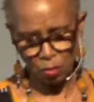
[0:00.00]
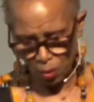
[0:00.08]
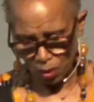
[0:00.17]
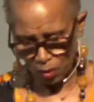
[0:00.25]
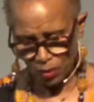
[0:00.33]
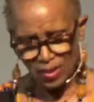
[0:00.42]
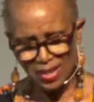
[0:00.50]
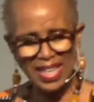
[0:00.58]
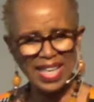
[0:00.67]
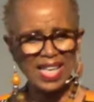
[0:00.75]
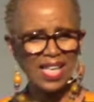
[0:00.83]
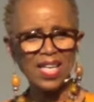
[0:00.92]
words.
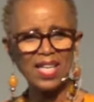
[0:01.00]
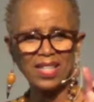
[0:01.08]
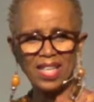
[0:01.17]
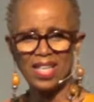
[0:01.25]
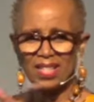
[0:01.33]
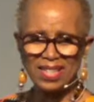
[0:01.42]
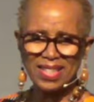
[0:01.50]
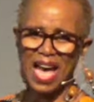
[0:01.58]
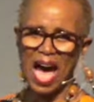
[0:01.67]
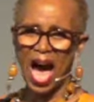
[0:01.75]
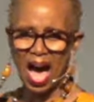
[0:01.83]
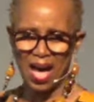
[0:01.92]
It is
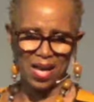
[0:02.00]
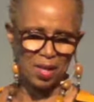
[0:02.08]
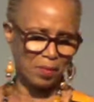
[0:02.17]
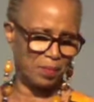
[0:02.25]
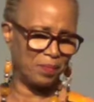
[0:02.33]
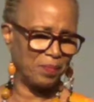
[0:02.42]
time.